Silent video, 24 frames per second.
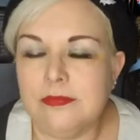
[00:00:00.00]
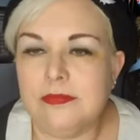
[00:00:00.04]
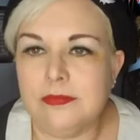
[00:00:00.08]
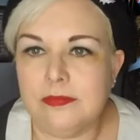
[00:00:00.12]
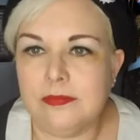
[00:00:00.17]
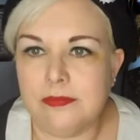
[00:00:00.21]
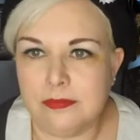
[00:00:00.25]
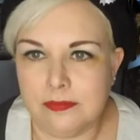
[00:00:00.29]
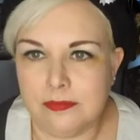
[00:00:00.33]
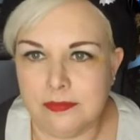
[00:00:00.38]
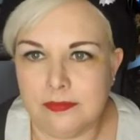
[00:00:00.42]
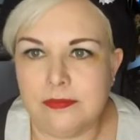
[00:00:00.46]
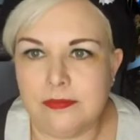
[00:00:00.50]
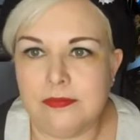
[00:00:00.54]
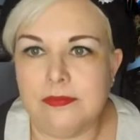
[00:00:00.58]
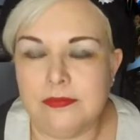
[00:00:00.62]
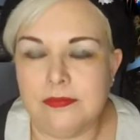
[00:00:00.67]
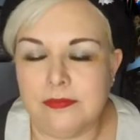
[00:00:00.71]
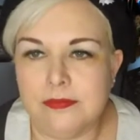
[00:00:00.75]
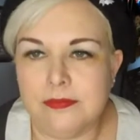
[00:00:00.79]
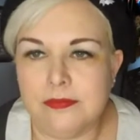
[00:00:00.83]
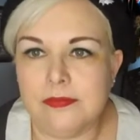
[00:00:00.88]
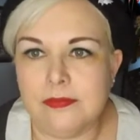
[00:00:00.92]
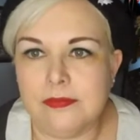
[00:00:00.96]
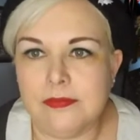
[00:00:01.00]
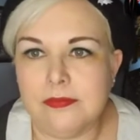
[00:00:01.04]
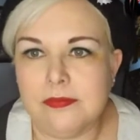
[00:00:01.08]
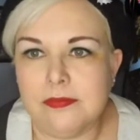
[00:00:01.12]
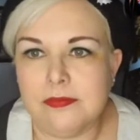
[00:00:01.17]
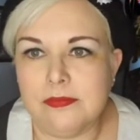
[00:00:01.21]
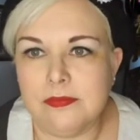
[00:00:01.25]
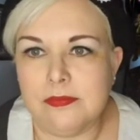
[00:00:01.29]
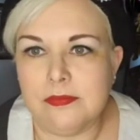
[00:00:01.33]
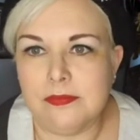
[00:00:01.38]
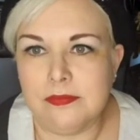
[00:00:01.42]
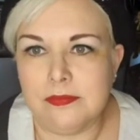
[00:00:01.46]

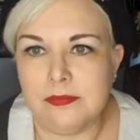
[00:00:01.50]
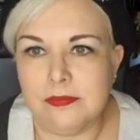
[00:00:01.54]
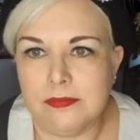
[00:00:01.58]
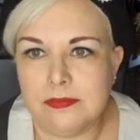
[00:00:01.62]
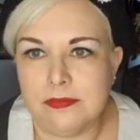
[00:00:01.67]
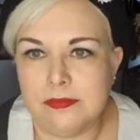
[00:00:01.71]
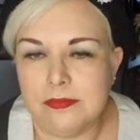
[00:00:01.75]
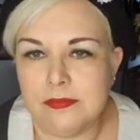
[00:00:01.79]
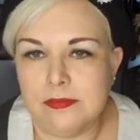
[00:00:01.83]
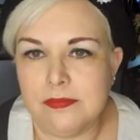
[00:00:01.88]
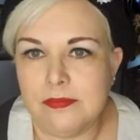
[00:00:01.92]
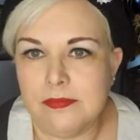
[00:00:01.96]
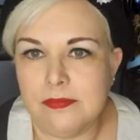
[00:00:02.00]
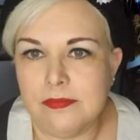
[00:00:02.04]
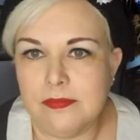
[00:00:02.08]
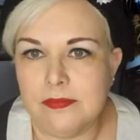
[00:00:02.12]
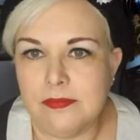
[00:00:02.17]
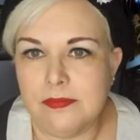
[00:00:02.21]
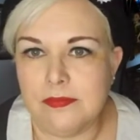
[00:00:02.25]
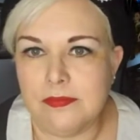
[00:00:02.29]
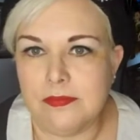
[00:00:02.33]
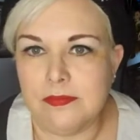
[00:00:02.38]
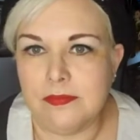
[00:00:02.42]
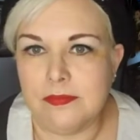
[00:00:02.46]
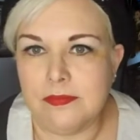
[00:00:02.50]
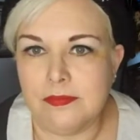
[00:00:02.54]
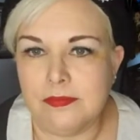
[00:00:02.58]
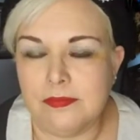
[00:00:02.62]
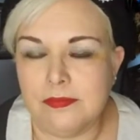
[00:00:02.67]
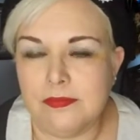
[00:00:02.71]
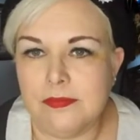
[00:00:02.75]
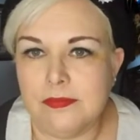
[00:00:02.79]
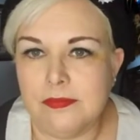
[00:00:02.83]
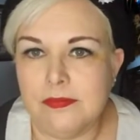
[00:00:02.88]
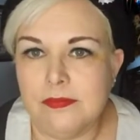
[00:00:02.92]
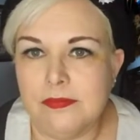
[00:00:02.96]

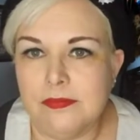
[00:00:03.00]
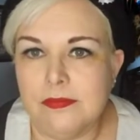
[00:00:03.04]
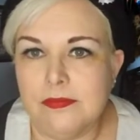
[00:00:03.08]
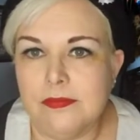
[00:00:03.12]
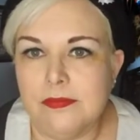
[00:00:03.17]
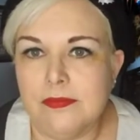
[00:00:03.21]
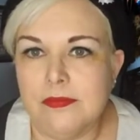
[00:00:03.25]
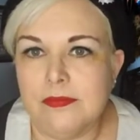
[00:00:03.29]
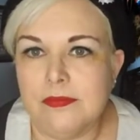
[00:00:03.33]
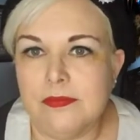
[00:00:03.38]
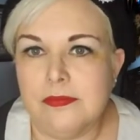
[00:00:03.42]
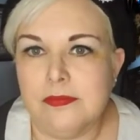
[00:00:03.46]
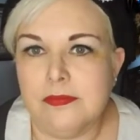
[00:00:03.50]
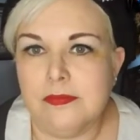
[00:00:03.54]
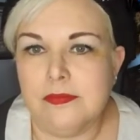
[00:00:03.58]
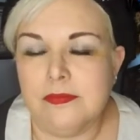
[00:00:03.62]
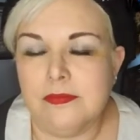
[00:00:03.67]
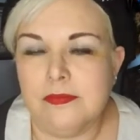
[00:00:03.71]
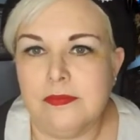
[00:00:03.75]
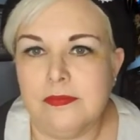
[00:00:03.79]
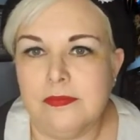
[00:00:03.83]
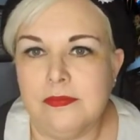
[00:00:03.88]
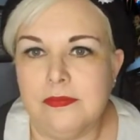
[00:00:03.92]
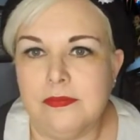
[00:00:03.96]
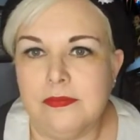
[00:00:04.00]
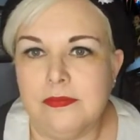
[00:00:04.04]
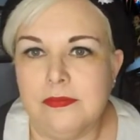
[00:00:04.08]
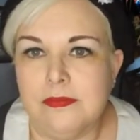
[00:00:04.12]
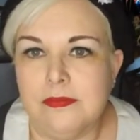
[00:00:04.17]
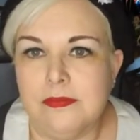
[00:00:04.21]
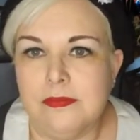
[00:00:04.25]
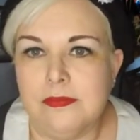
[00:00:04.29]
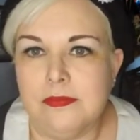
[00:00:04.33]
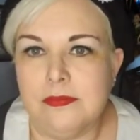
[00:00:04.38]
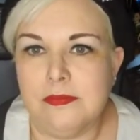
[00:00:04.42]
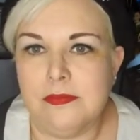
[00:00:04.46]

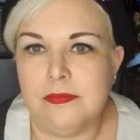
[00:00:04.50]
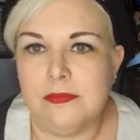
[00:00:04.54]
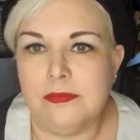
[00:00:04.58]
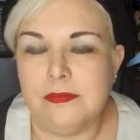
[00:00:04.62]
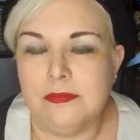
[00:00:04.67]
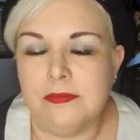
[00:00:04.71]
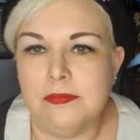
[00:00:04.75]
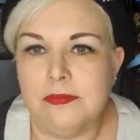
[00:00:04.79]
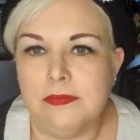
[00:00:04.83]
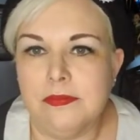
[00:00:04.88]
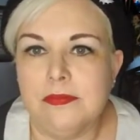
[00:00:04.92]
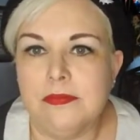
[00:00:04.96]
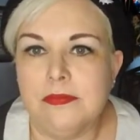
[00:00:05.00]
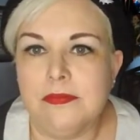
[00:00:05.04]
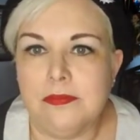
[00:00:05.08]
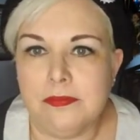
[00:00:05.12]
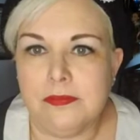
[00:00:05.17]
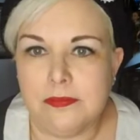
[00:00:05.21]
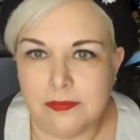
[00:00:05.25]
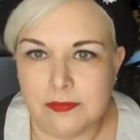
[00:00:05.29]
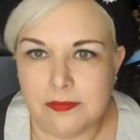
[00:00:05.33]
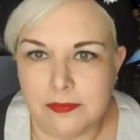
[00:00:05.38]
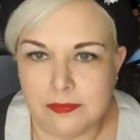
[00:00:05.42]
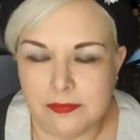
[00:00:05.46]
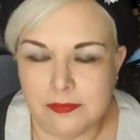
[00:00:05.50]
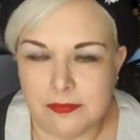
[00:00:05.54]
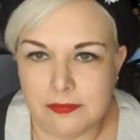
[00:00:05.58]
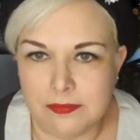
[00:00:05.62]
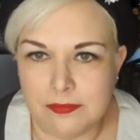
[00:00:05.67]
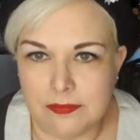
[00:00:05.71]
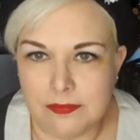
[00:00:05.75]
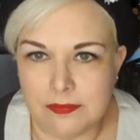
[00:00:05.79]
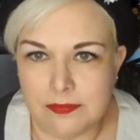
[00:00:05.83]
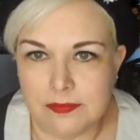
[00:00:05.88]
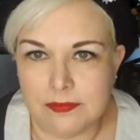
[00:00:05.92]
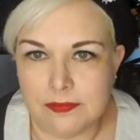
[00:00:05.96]

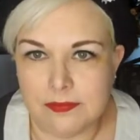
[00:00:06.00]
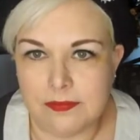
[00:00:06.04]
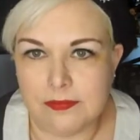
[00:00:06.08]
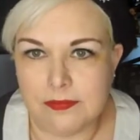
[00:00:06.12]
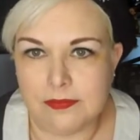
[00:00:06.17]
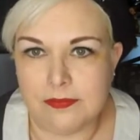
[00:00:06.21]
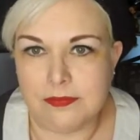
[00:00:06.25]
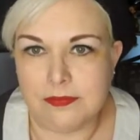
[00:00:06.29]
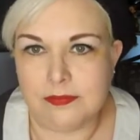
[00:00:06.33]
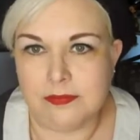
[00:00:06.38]
(not speaking)